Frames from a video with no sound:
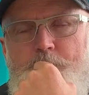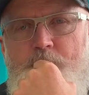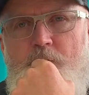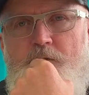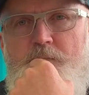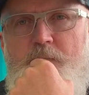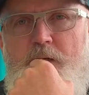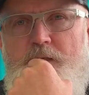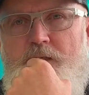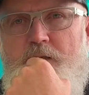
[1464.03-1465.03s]
There was
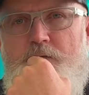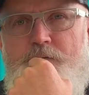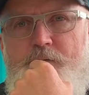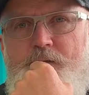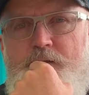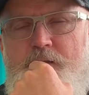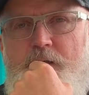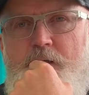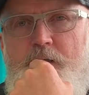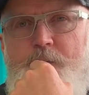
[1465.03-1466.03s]
myself at the
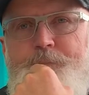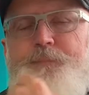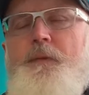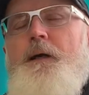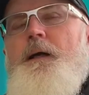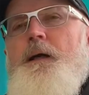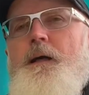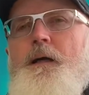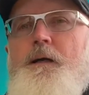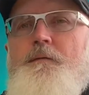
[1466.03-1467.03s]
time.
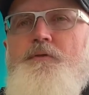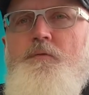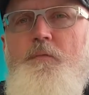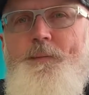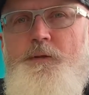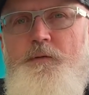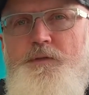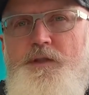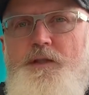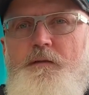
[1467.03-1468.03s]
There was a woman
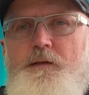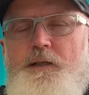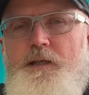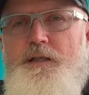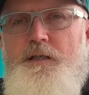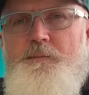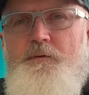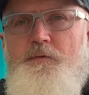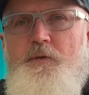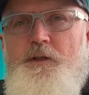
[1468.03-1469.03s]
called Sarah Heaslip who
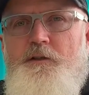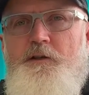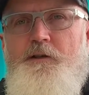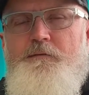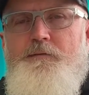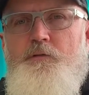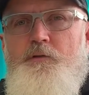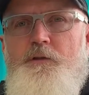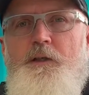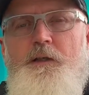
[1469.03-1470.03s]
was working on it
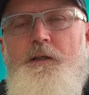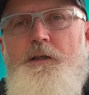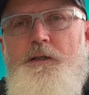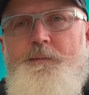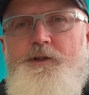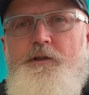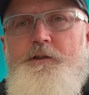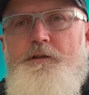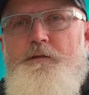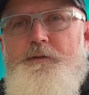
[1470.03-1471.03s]
for the
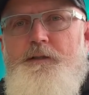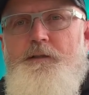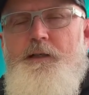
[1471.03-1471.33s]
majority of it.